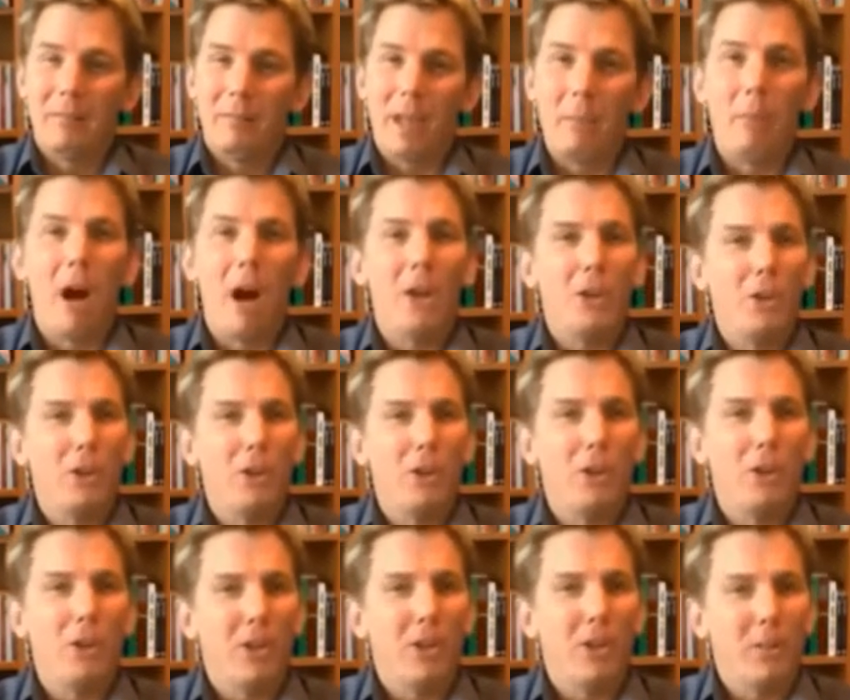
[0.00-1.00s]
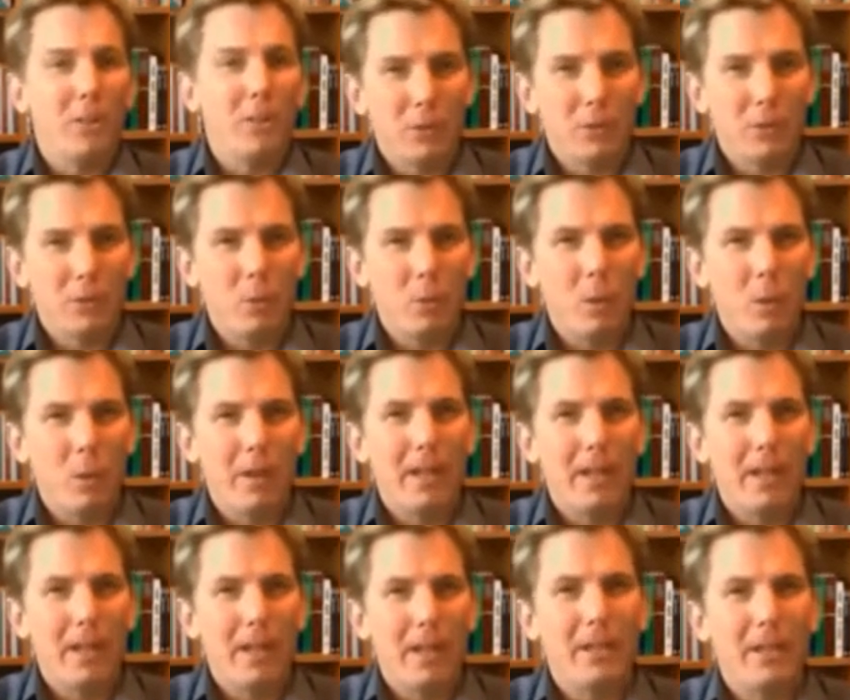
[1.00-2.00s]
They postured themselves
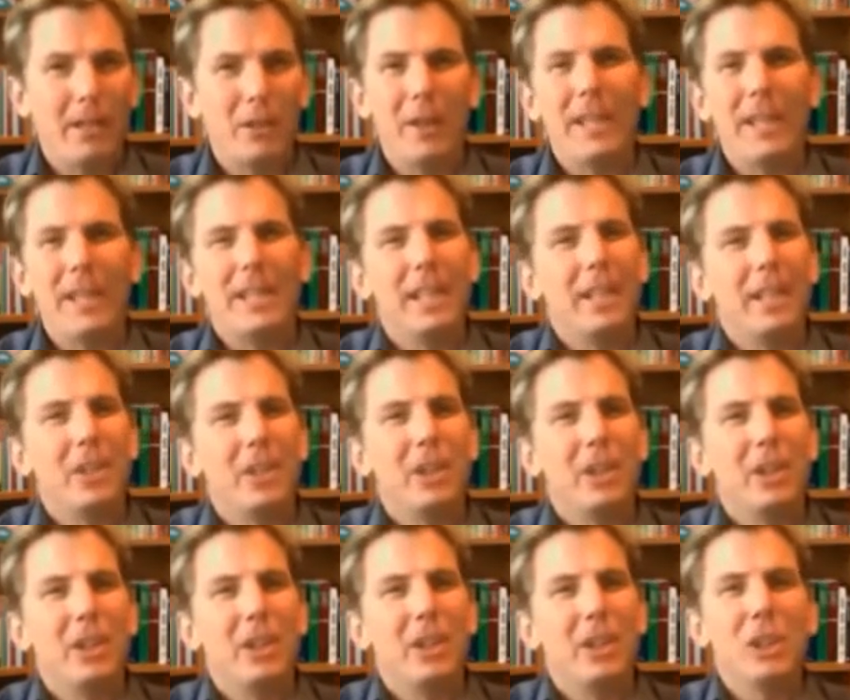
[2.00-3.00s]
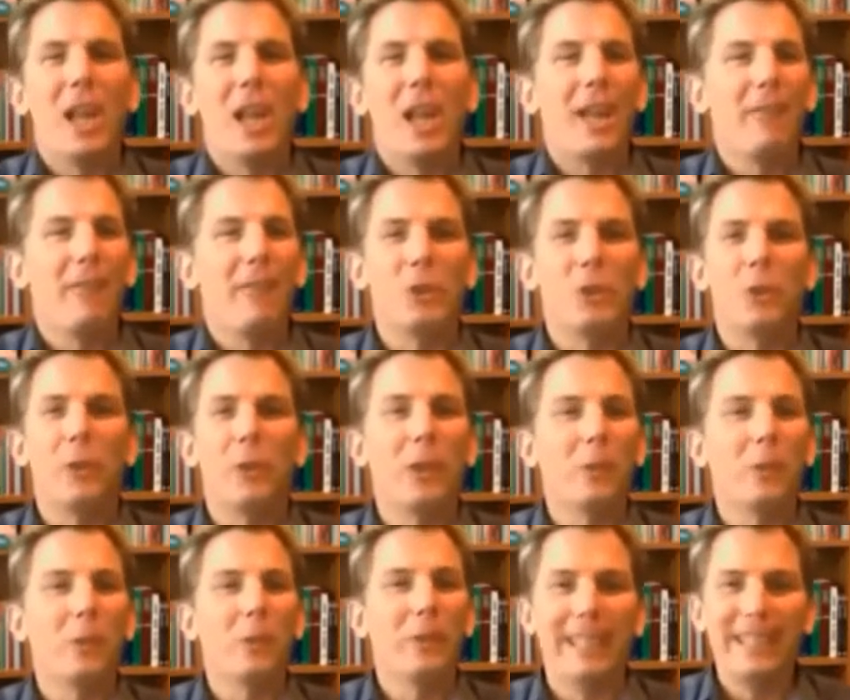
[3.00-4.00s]
well in the industry. They didn't do a lot of the
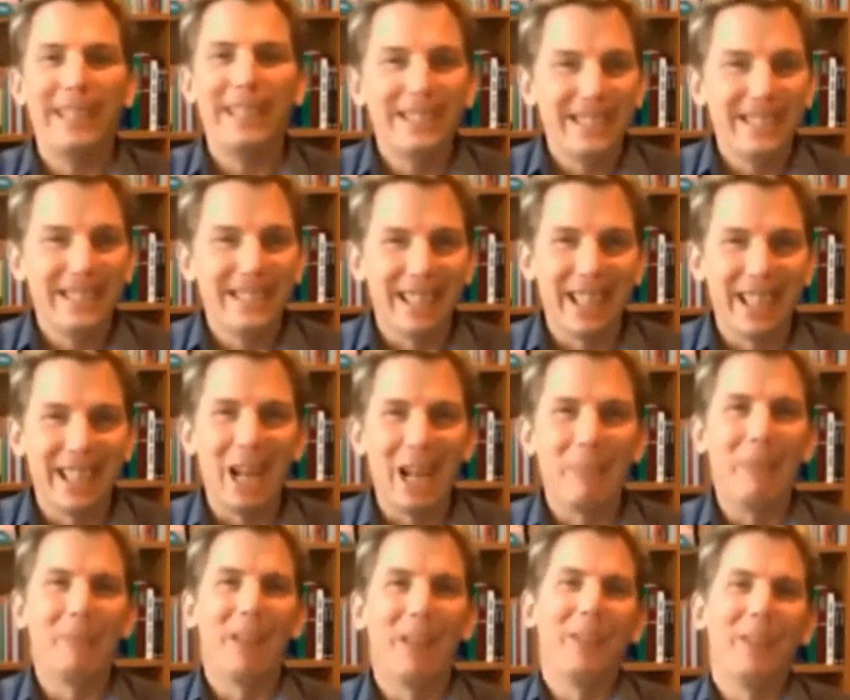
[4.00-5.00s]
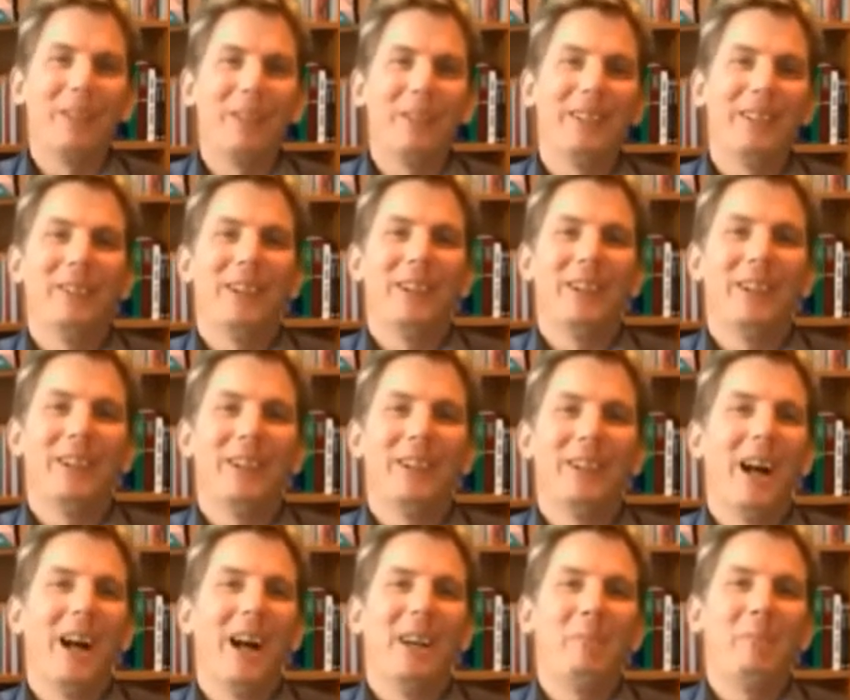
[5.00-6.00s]
trickery that a lot of people,
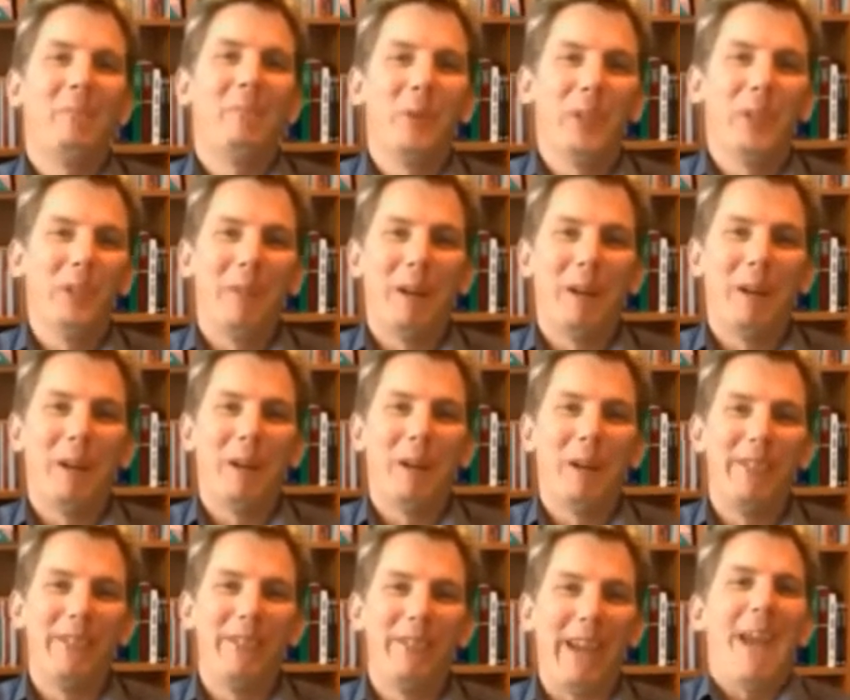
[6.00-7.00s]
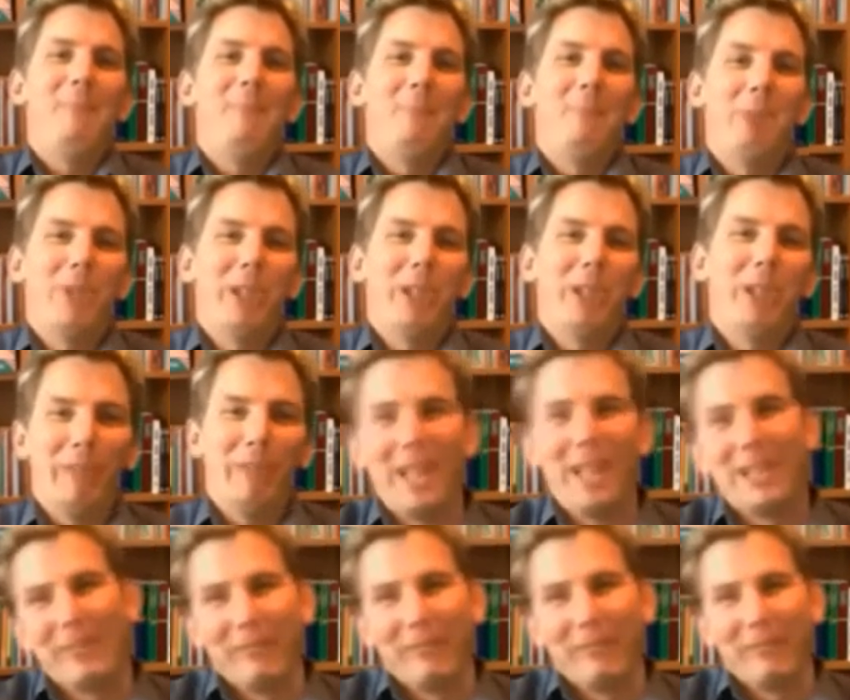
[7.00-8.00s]
other people would do, by way of ambushing
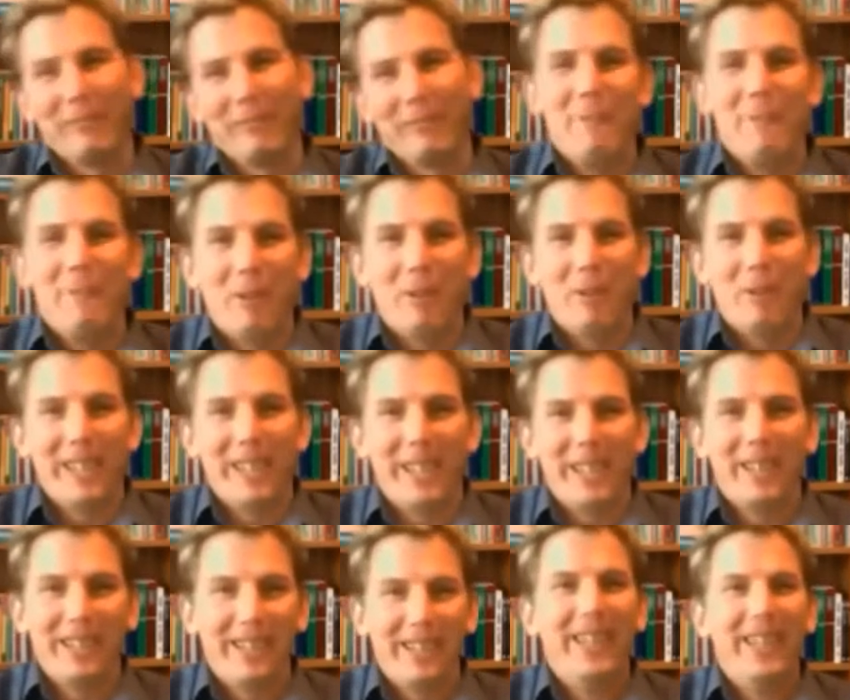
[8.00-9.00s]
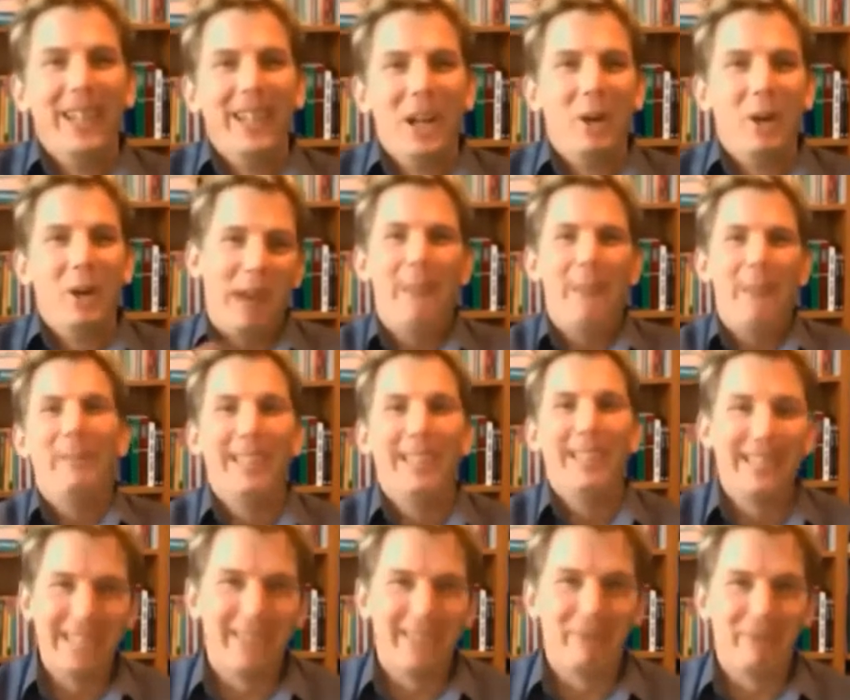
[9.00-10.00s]
friends, inviting them over for dinner, and
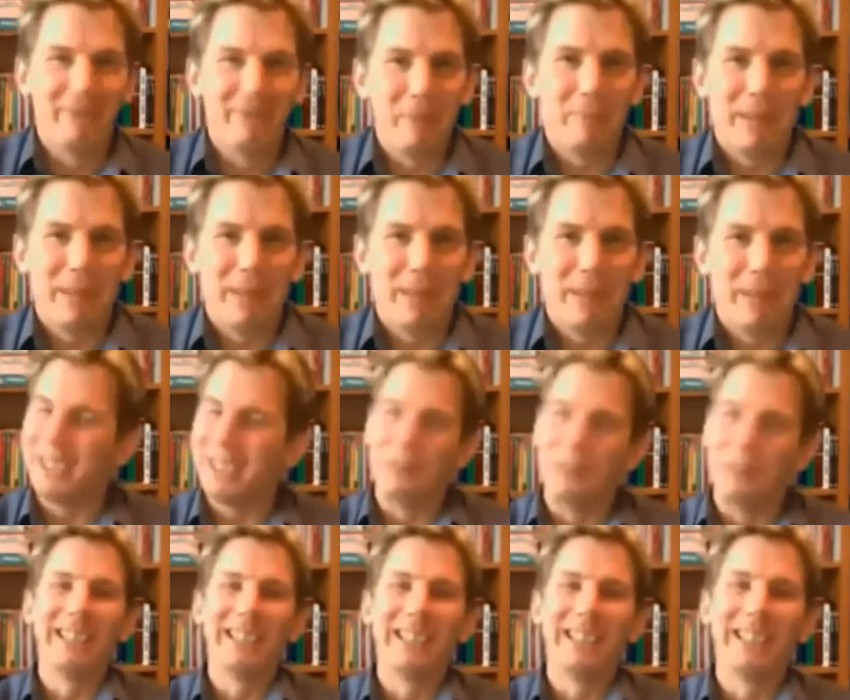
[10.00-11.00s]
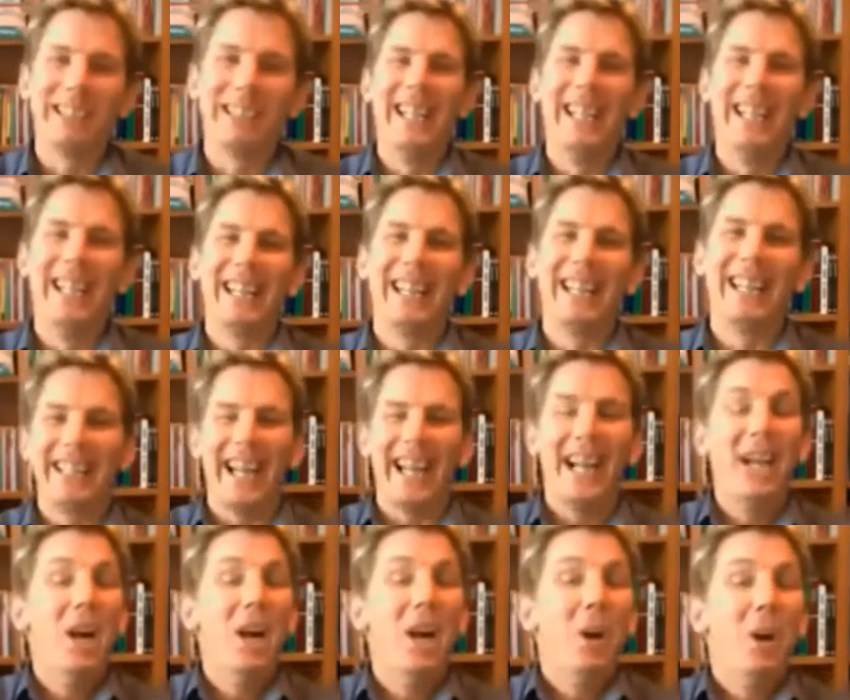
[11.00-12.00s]
whammy, give them a pitch. There wasn't anything like
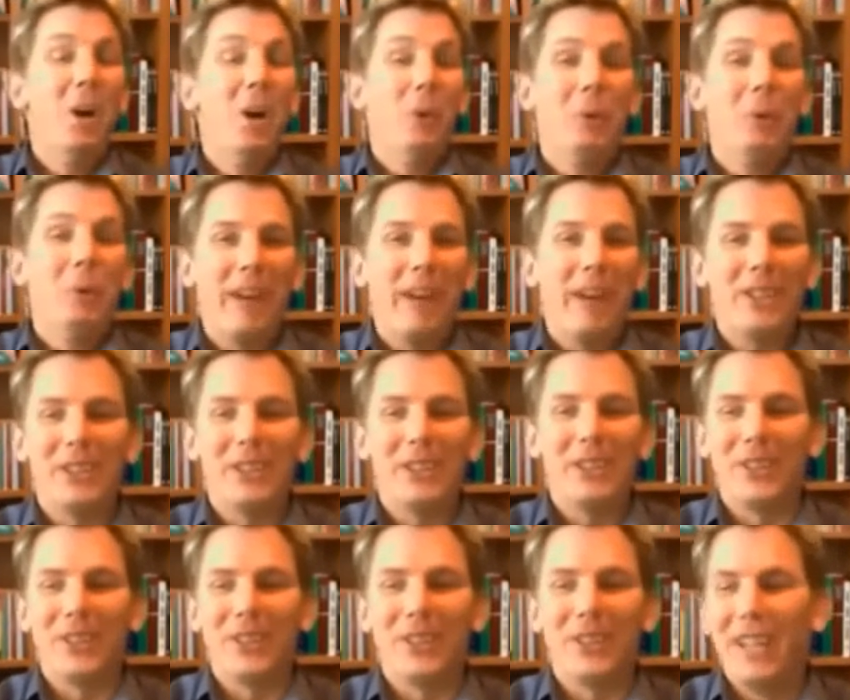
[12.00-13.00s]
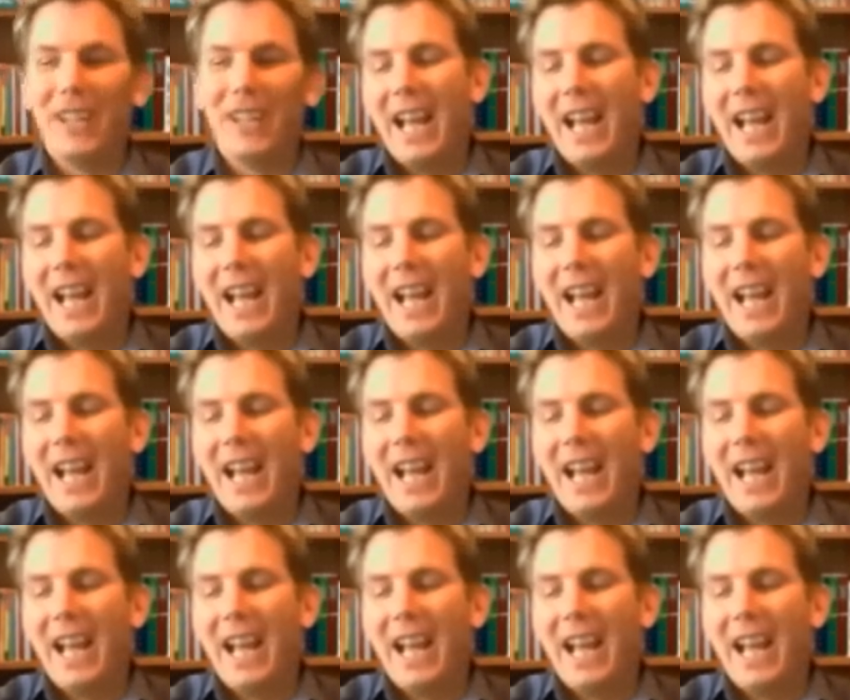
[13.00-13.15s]
that. Real professional.